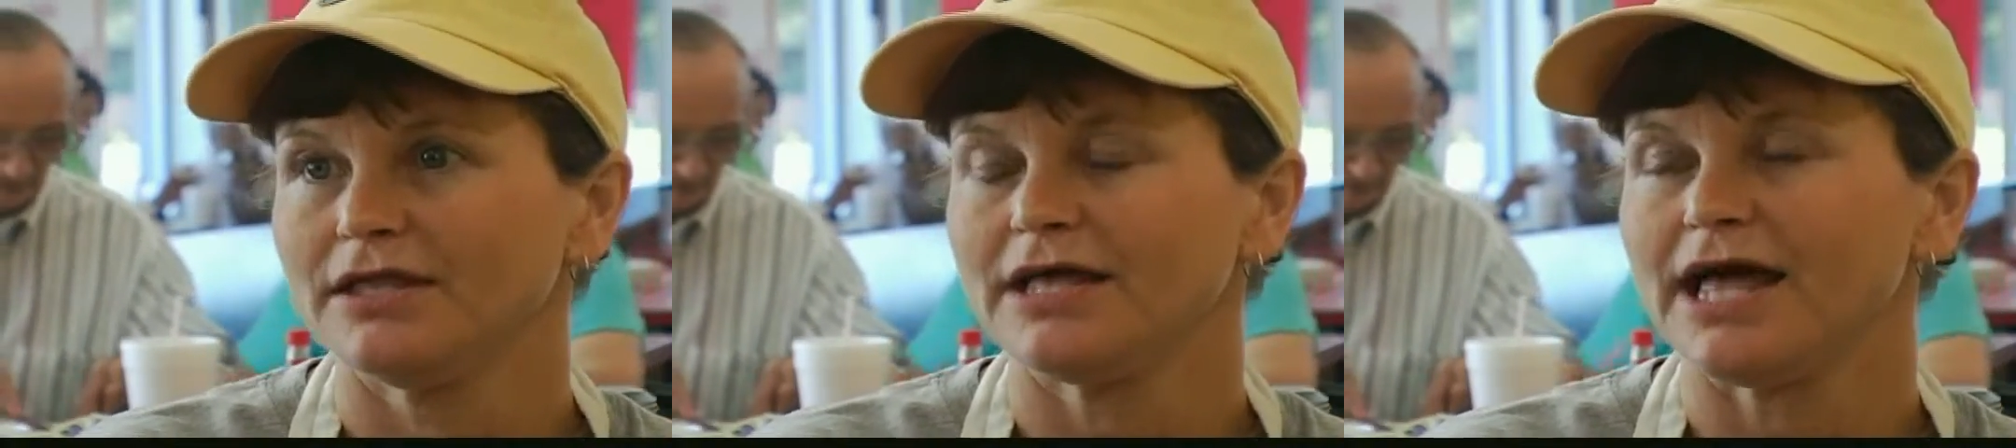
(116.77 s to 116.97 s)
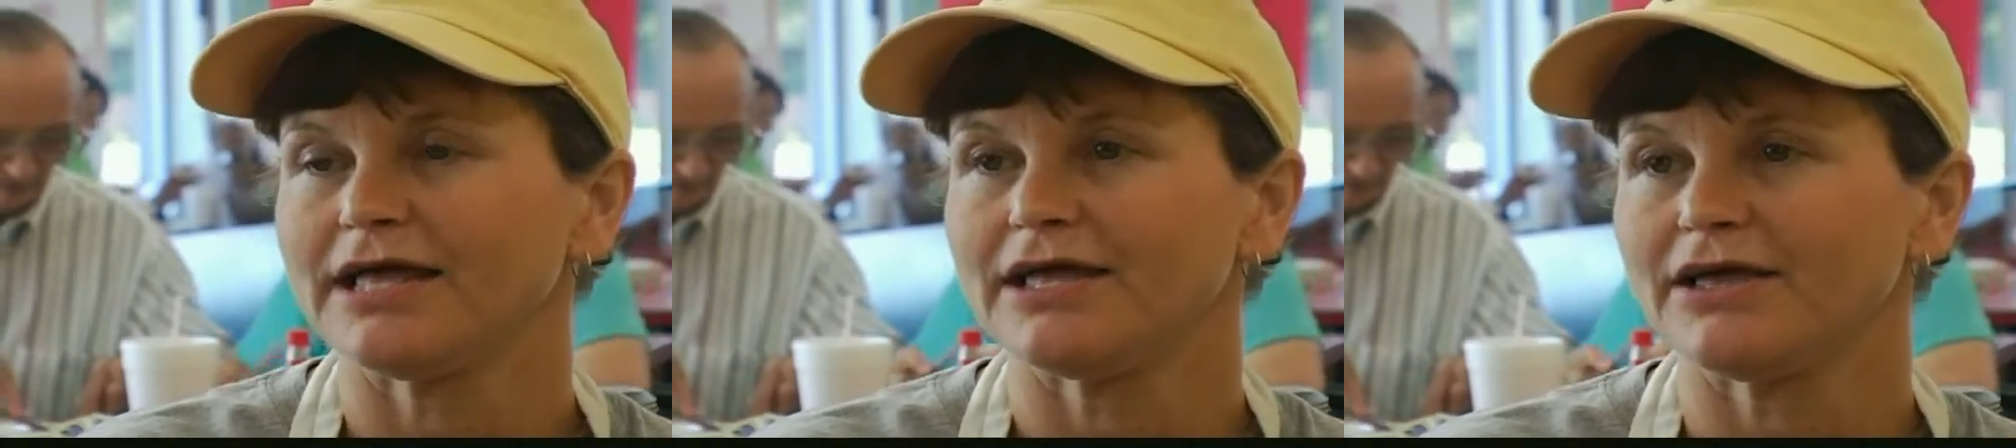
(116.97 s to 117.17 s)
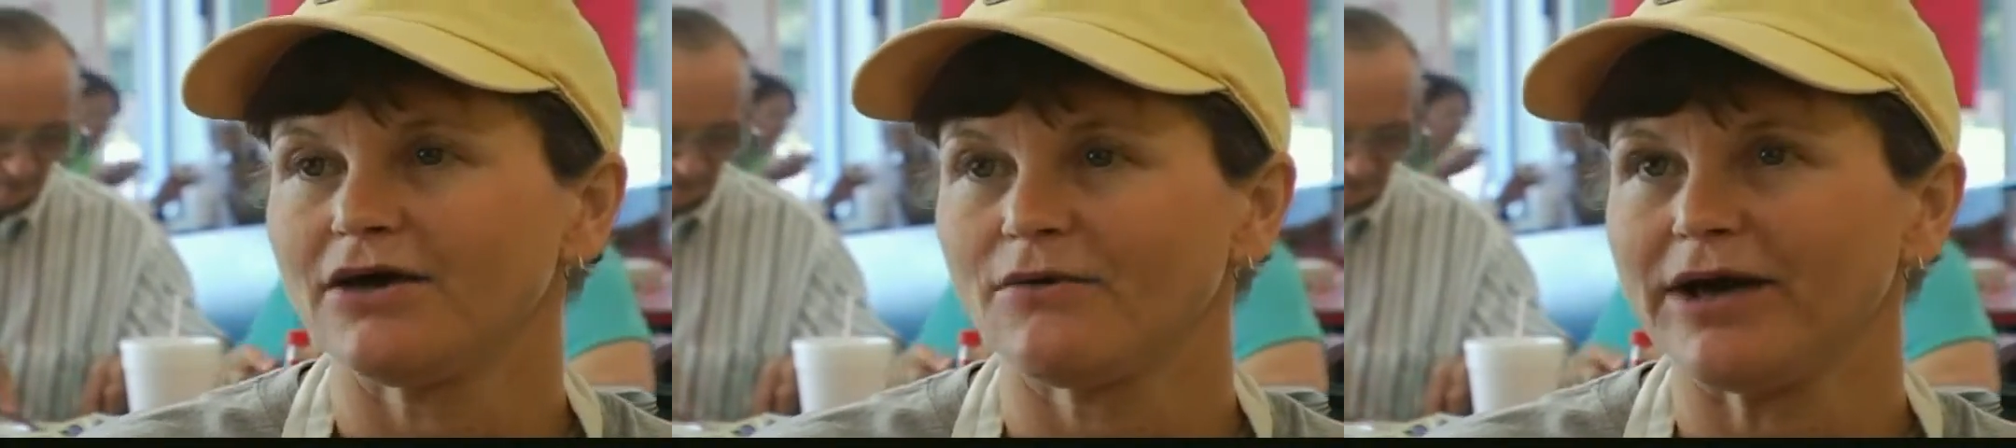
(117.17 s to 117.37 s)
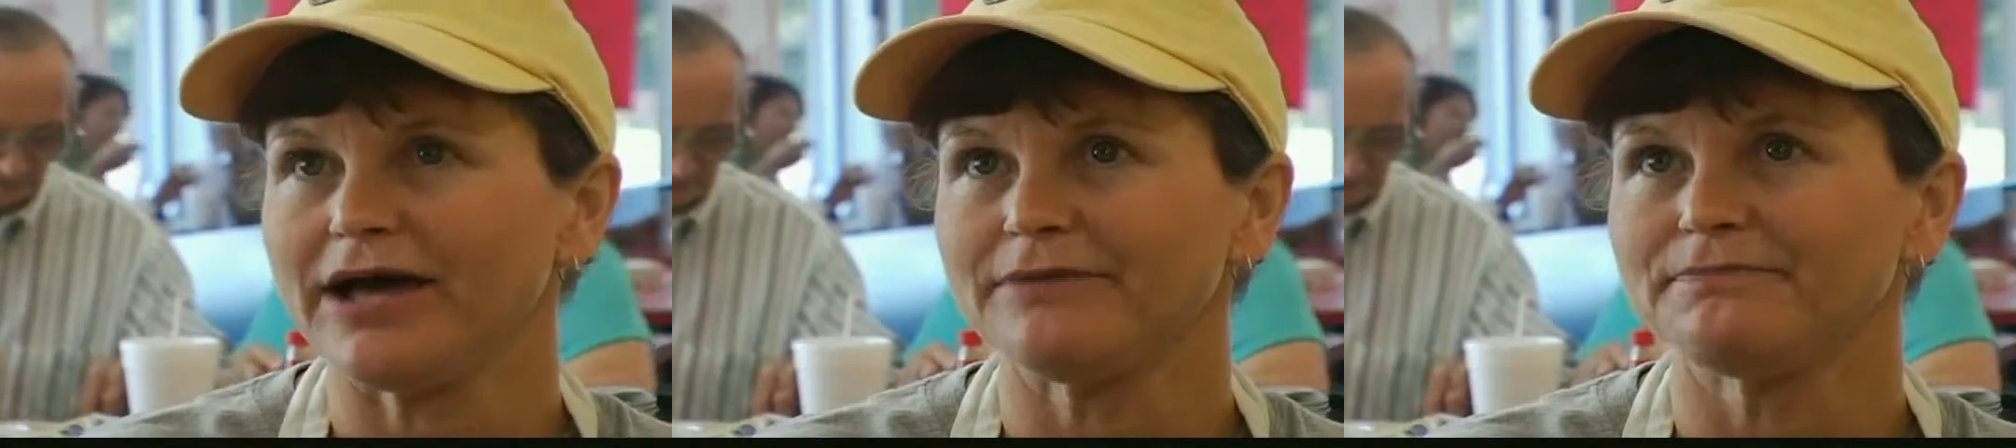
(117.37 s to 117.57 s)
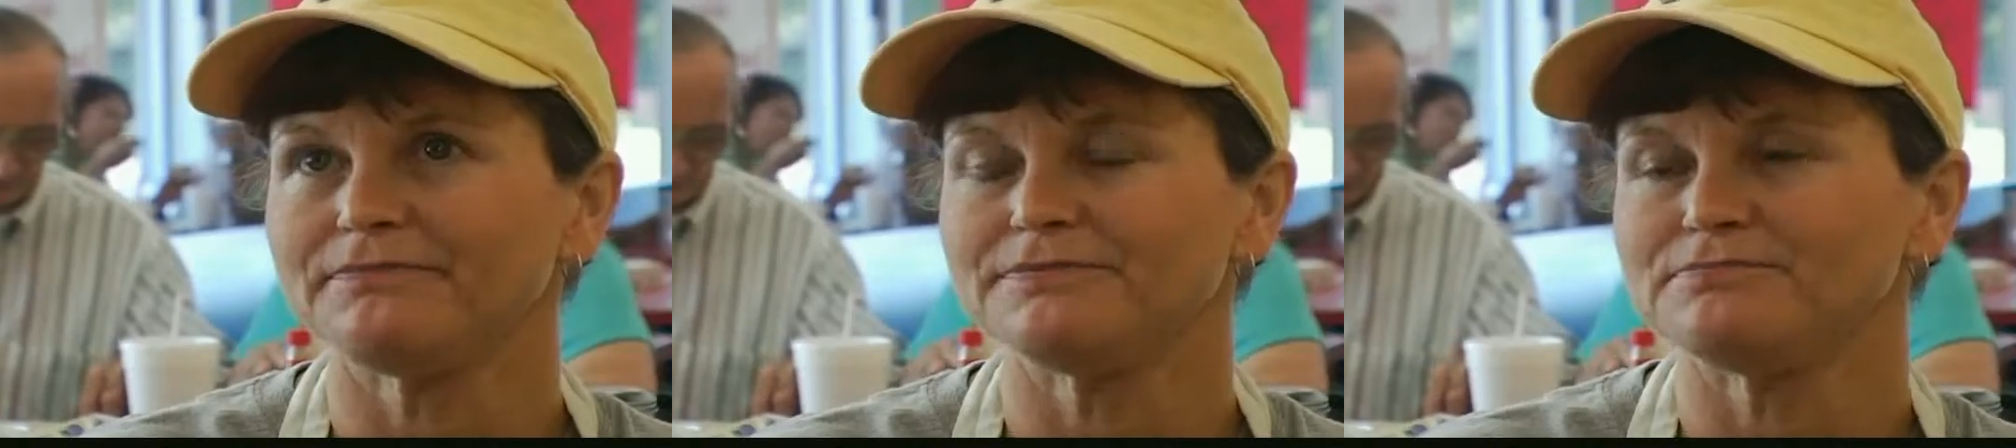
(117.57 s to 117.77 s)
I can go
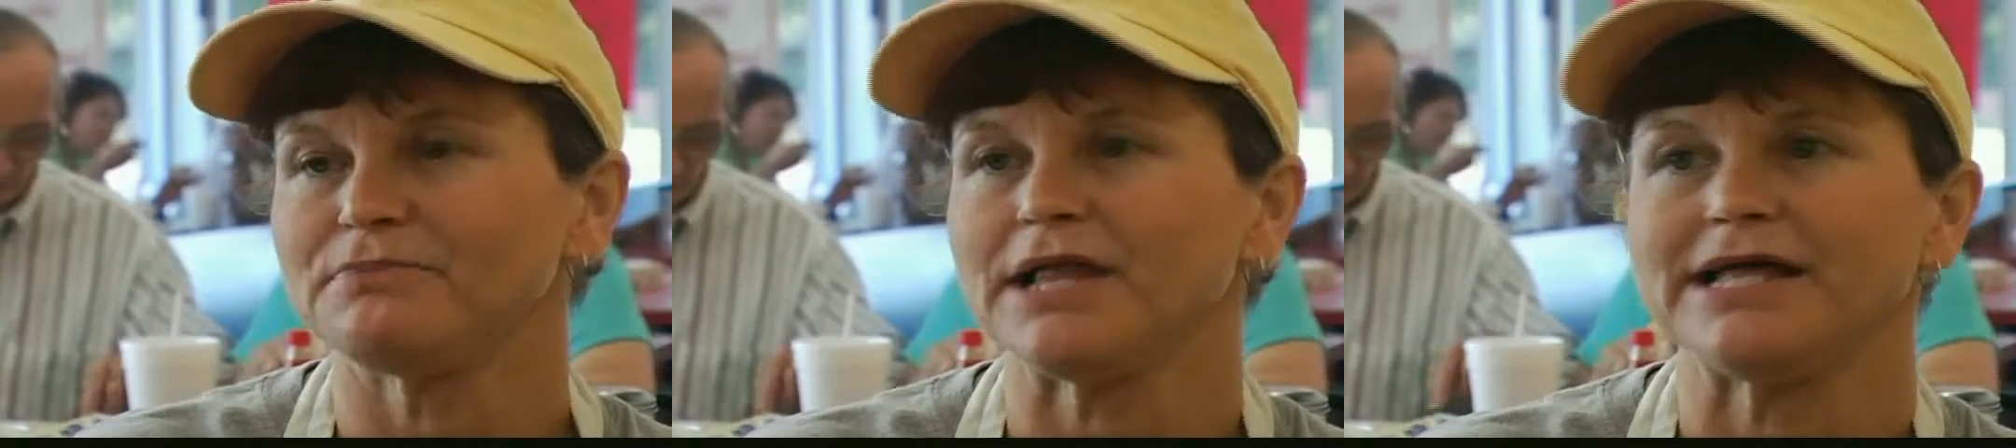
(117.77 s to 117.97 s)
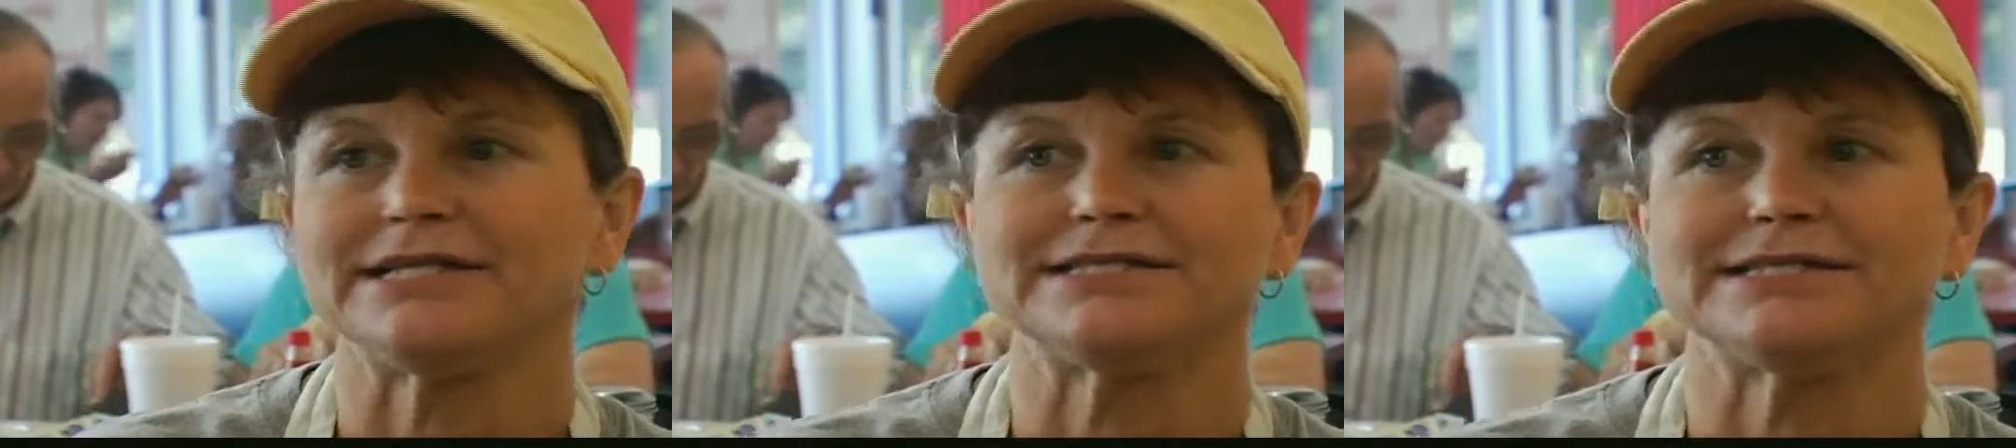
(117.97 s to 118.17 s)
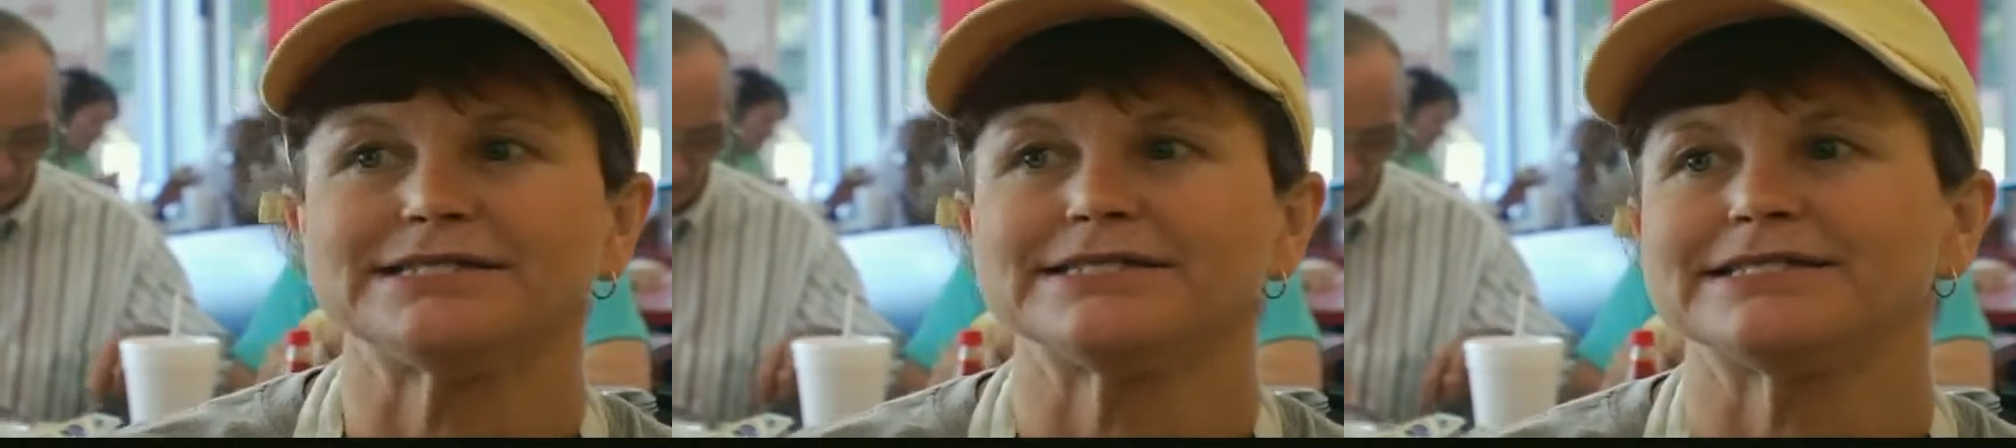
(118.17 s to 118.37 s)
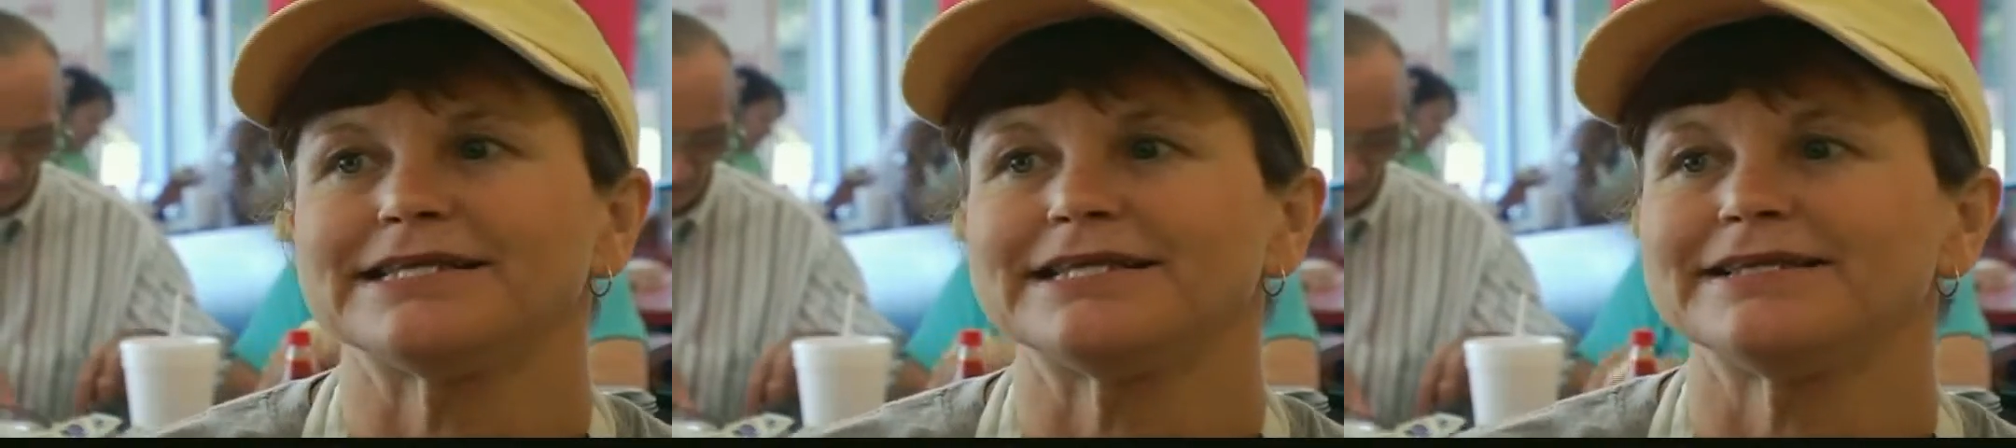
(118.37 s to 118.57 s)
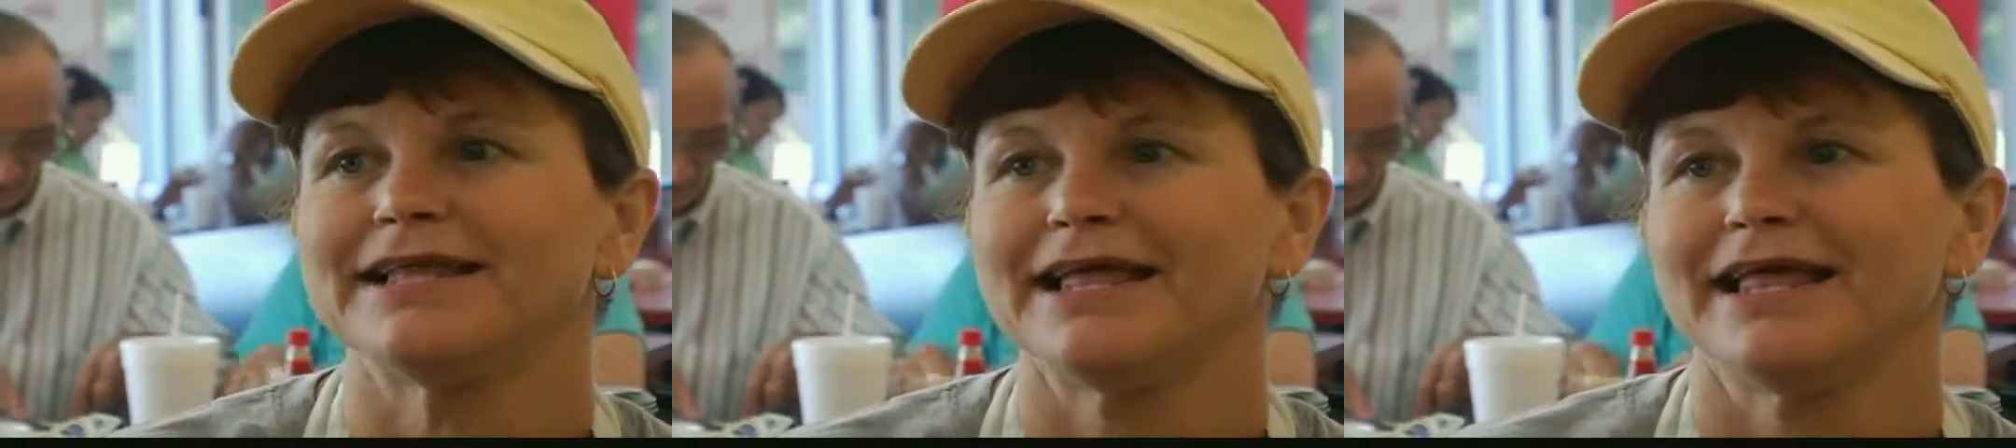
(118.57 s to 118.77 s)
out places
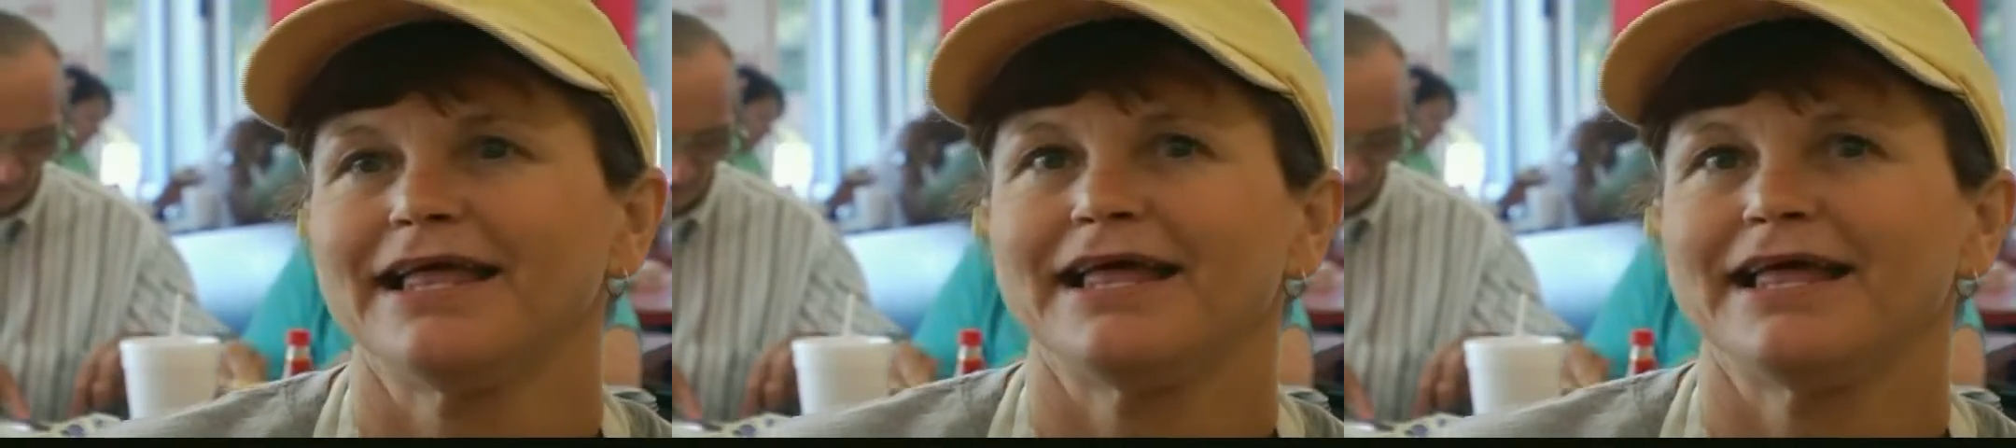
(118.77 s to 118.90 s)
and